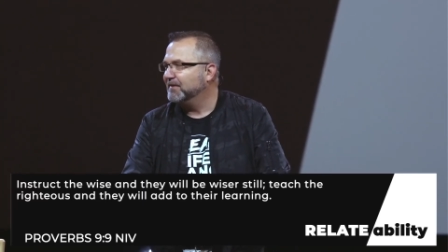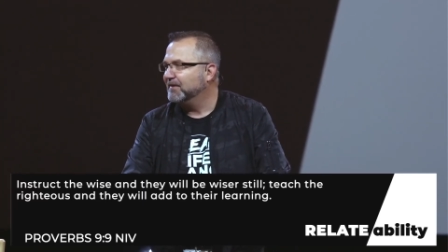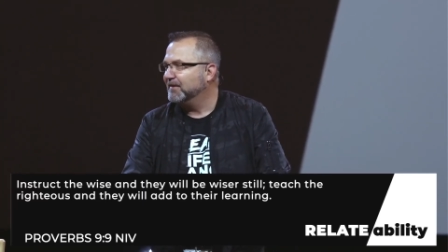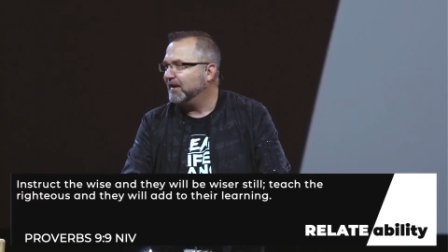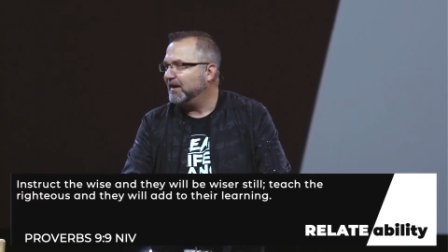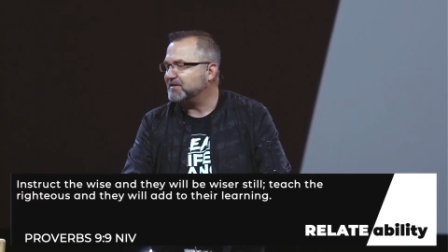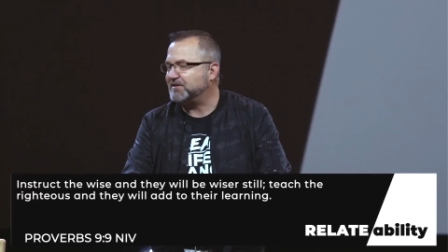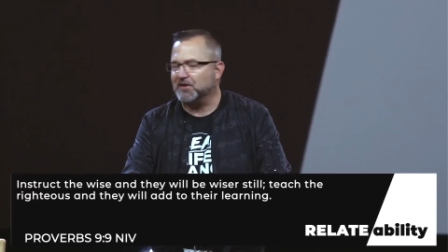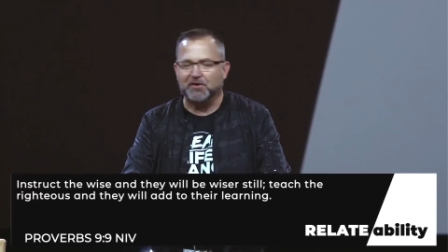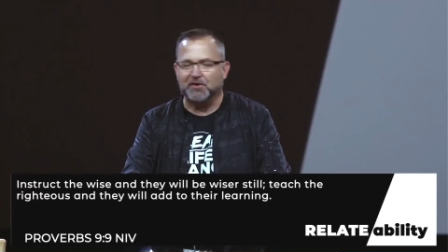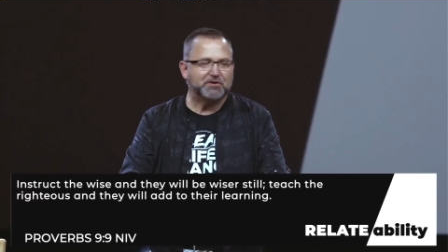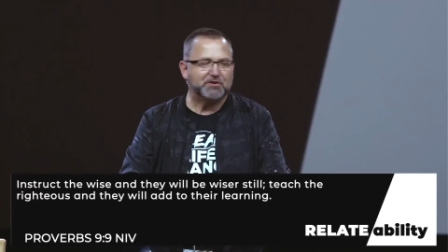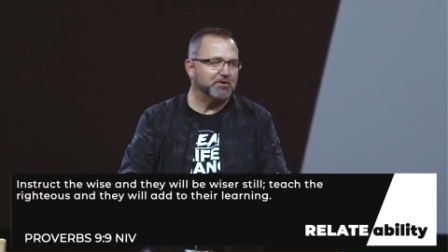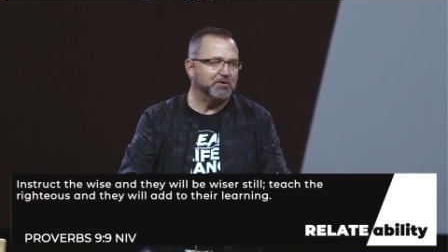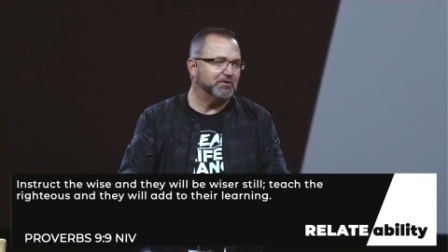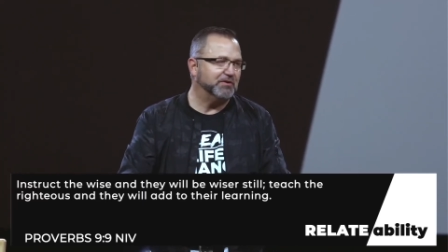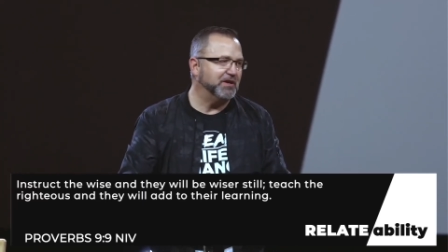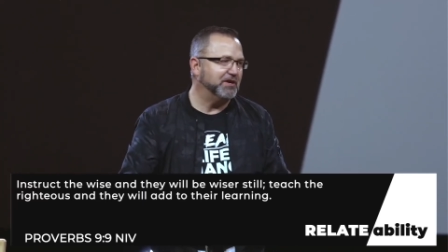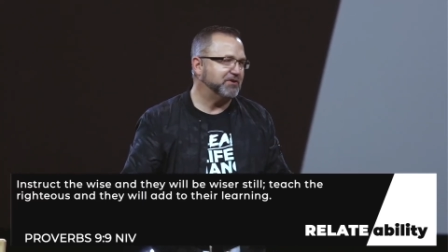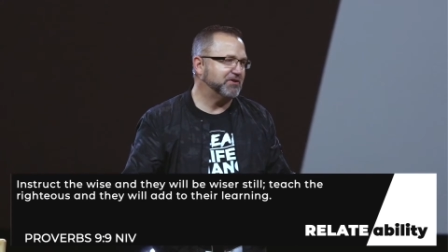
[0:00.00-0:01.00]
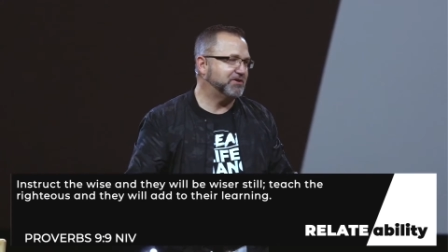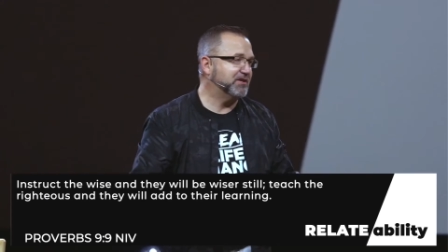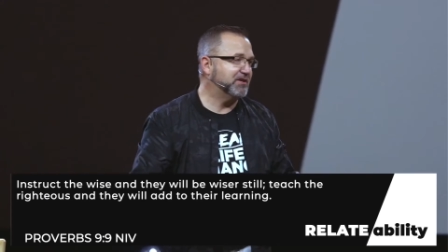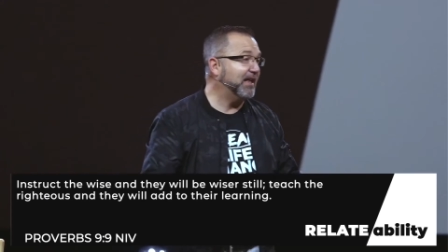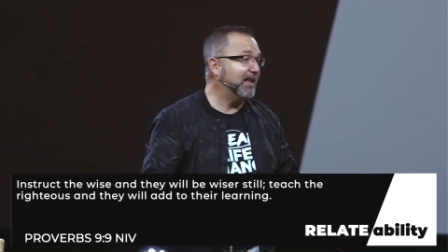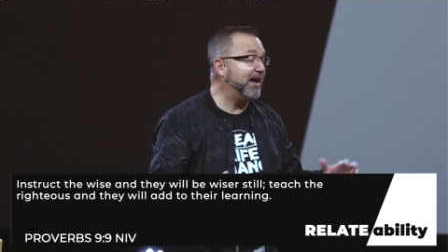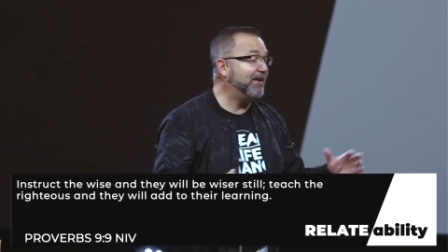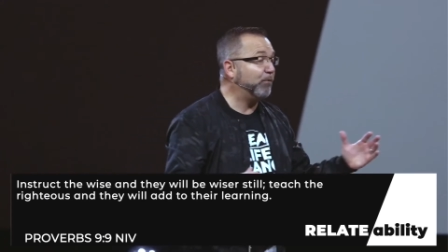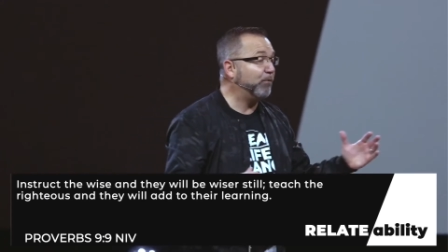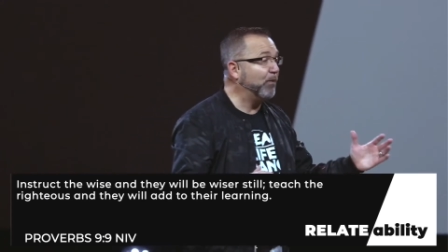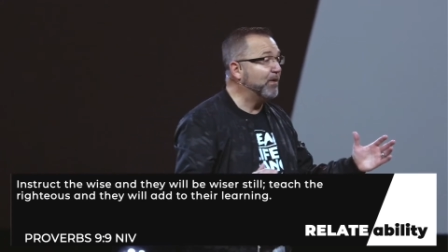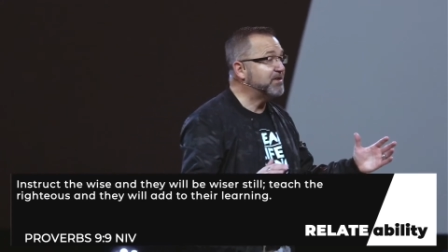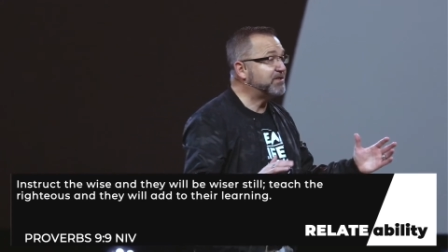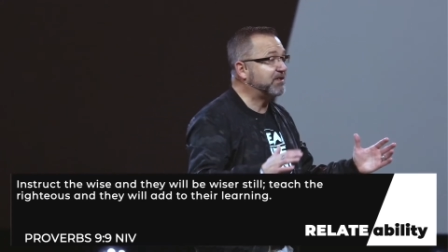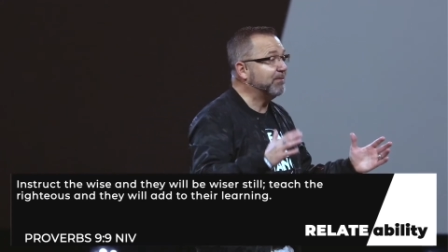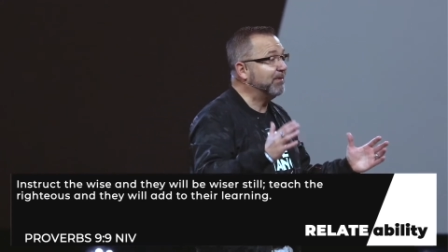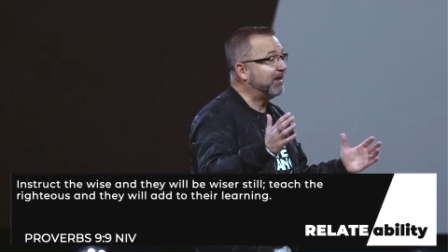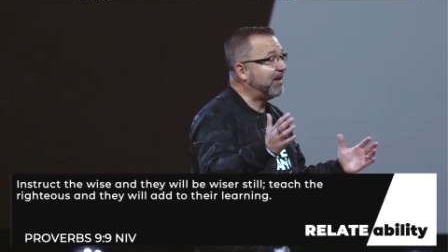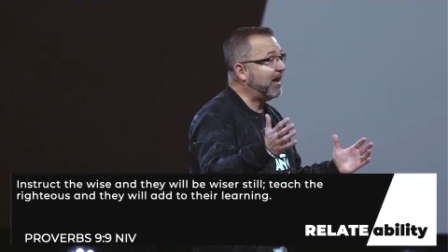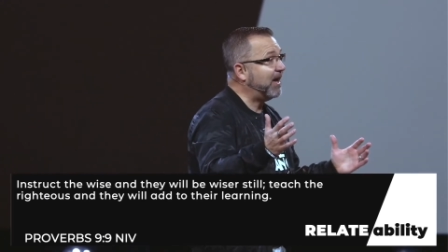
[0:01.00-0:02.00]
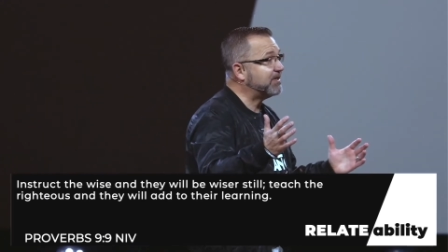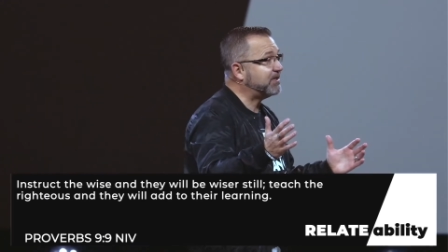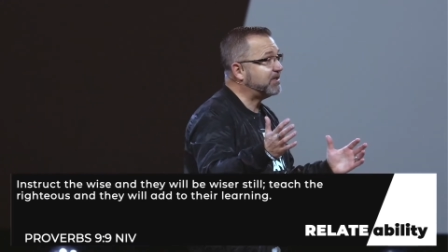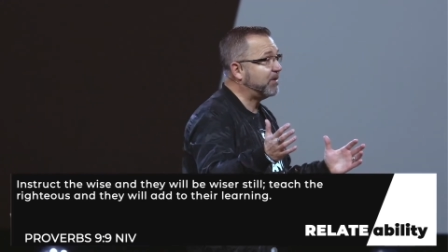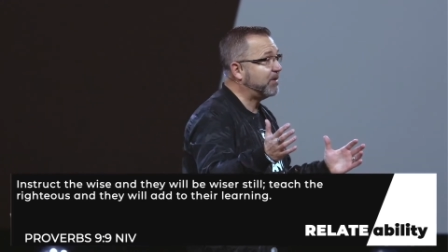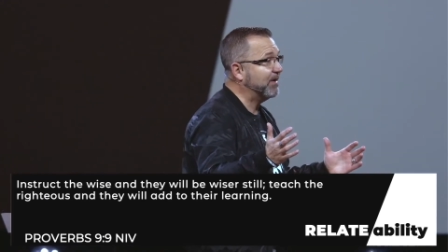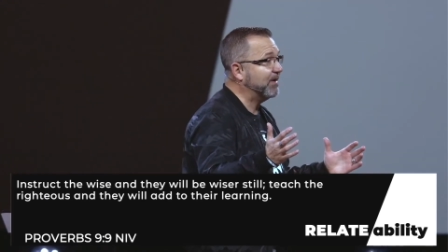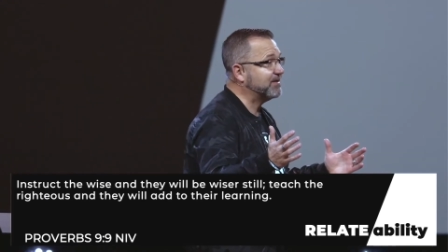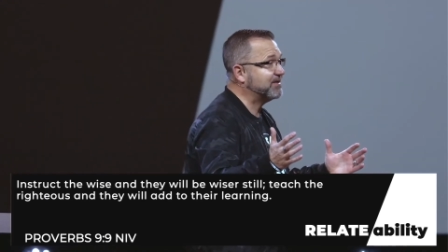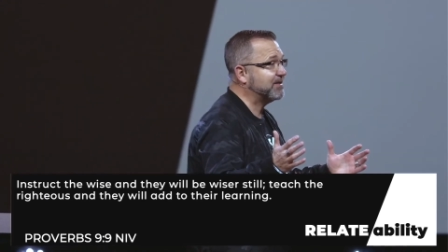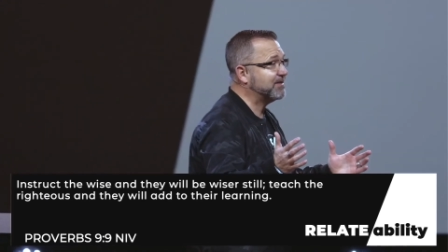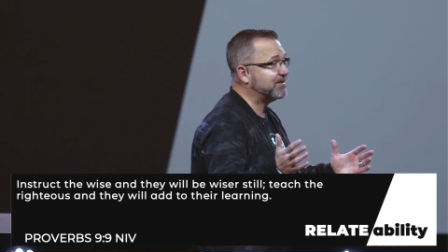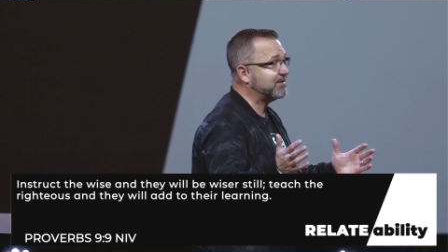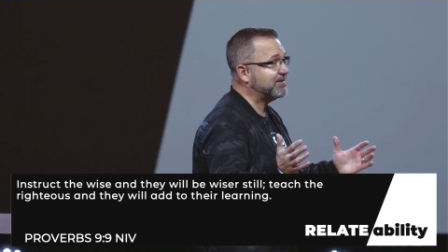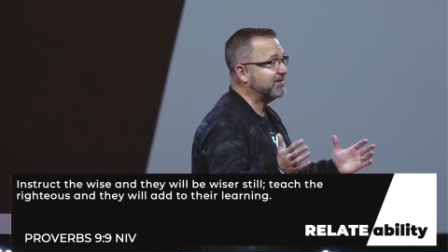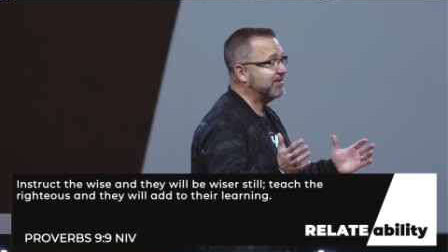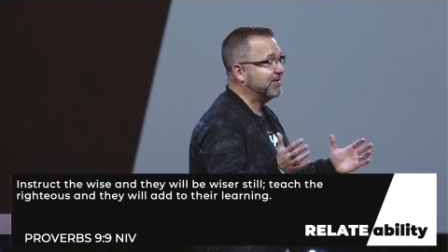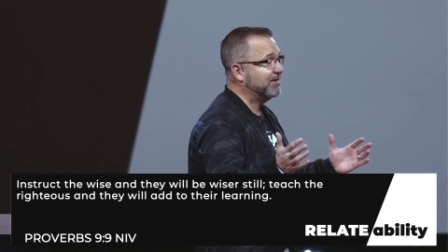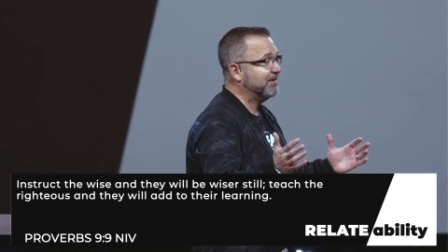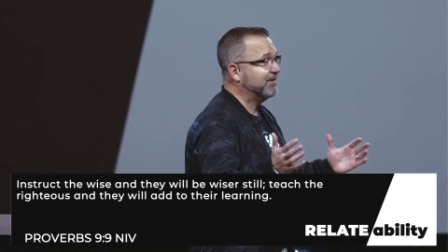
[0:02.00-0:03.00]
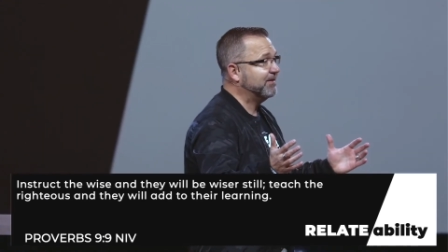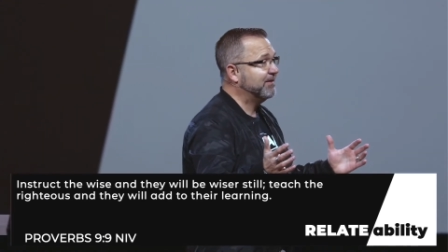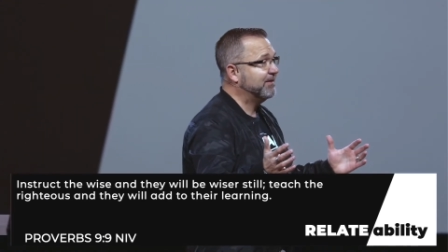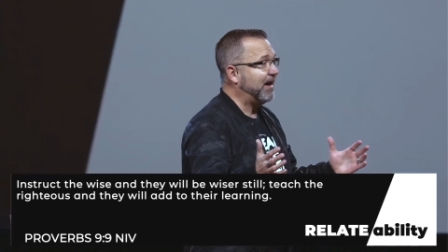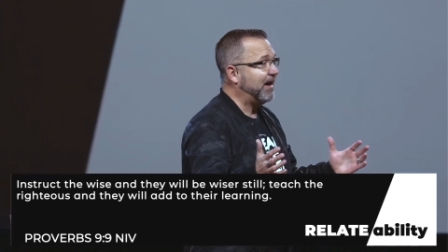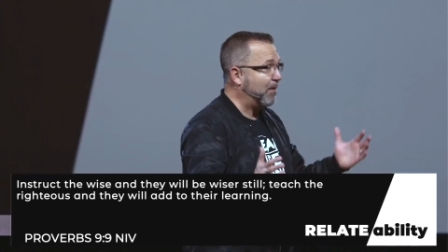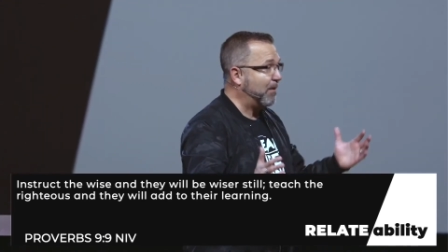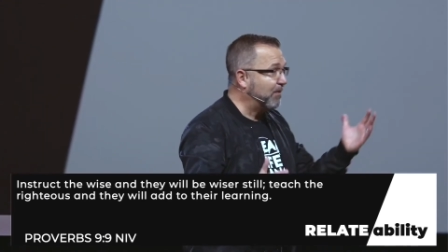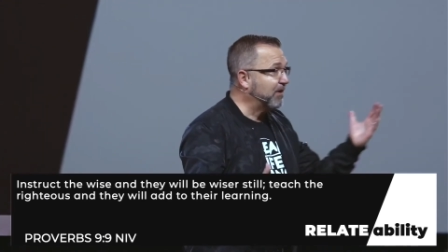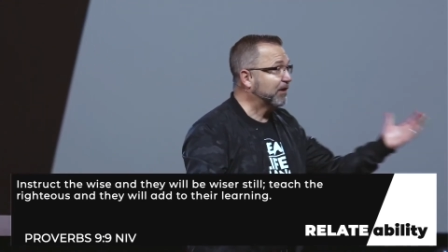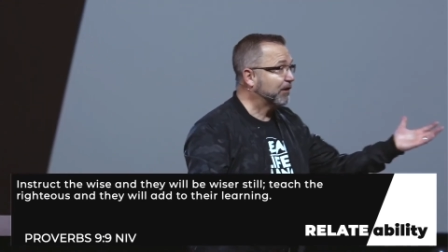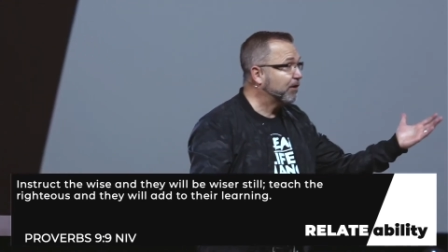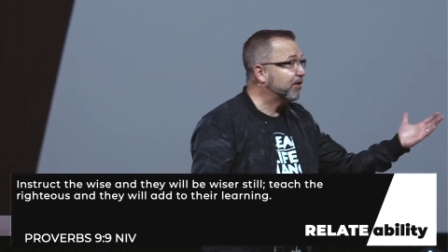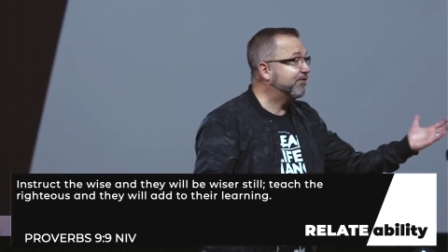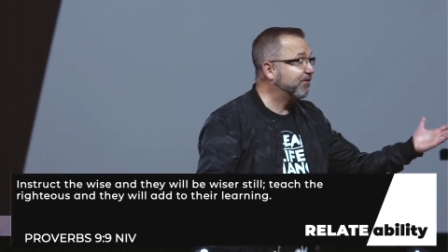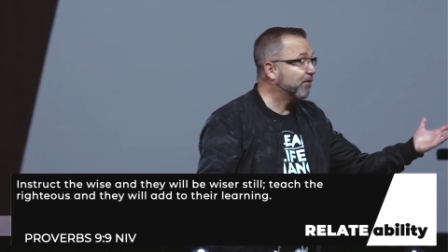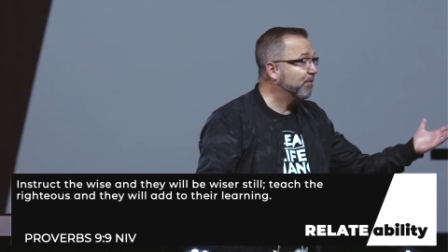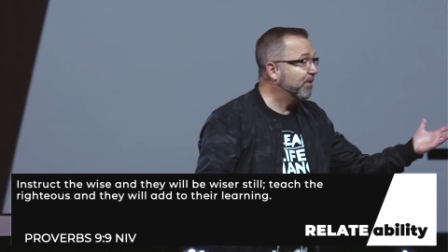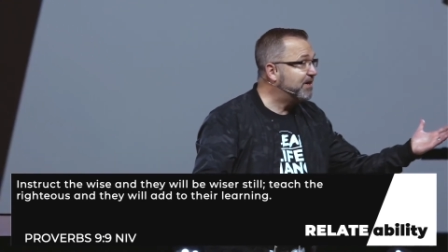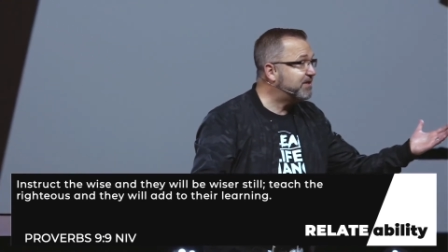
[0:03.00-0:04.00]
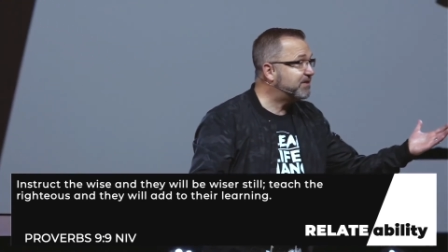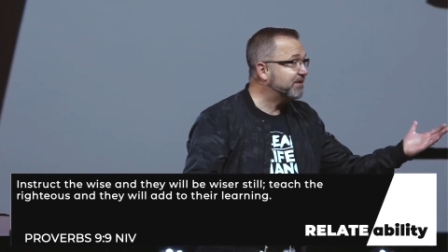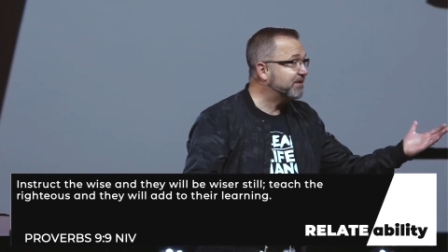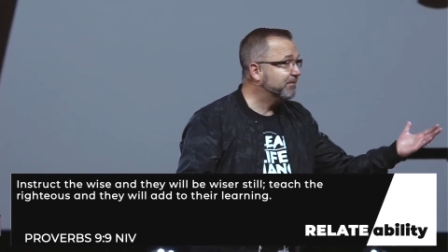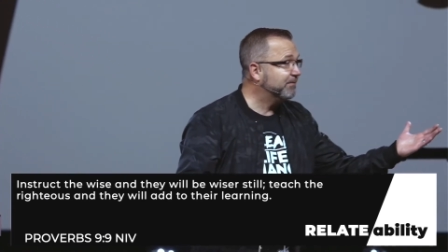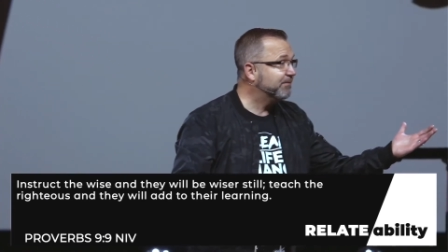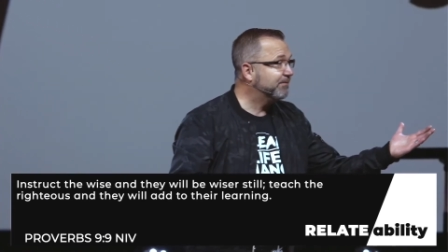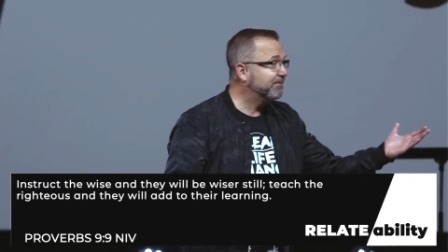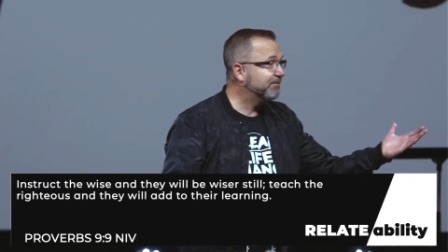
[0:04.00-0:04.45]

I say there's two teachers in life wisdom and consequences. I want to learn from wisdom.